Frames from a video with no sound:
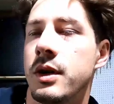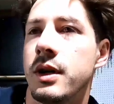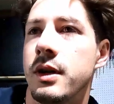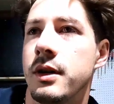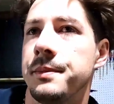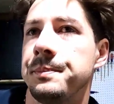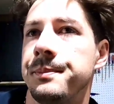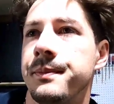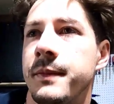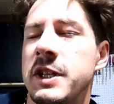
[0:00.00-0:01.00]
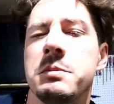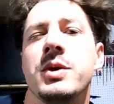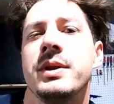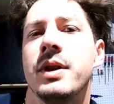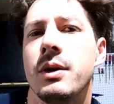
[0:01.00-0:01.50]
on, it's
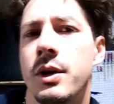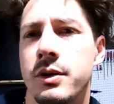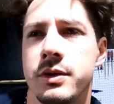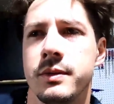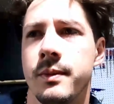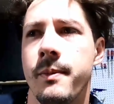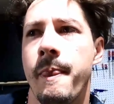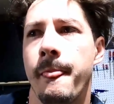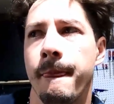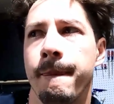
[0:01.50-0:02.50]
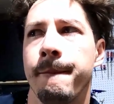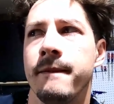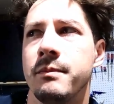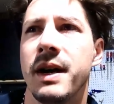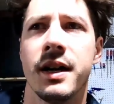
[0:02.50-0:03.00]
mostly dirt roads
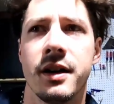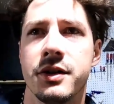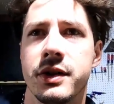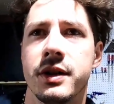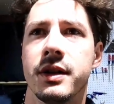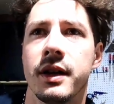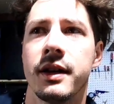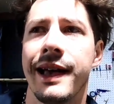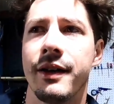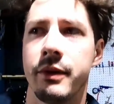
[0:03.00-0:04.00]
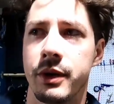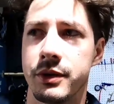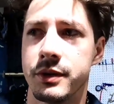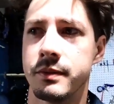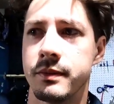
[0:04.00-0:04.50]
and backcountry, like county
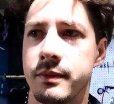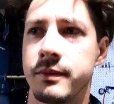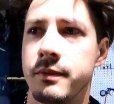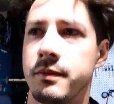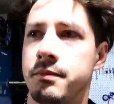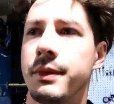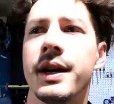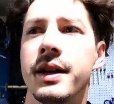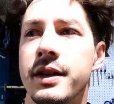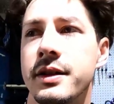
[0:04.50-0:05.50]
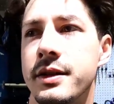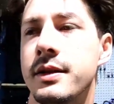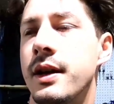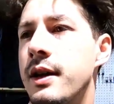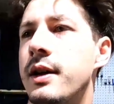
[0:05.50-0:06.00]
roads. But it is.